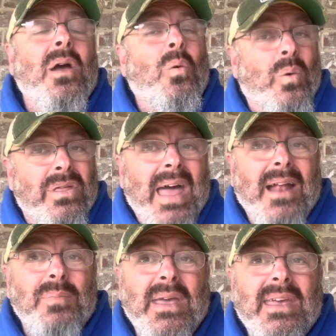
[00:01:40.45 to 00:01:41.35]
With
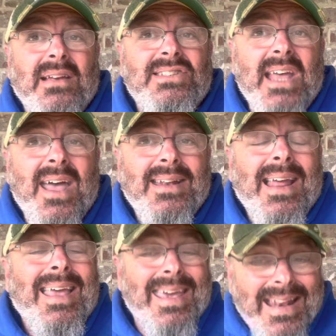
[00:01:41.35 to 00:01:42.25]
that being said,
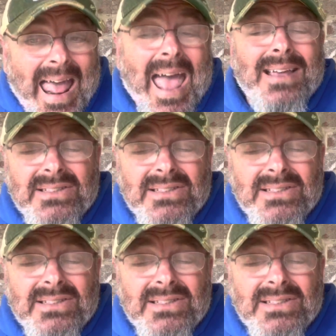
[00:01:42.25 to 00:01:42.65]
it has